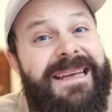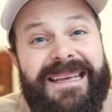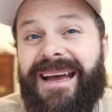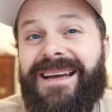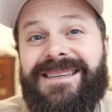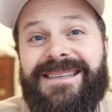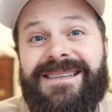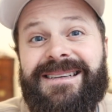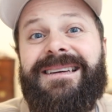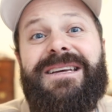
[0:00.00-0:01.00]
Yes,
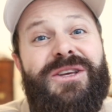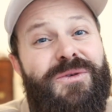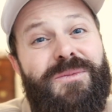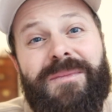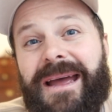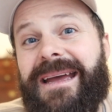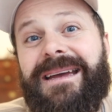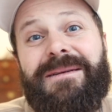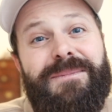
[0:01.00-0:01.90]
you may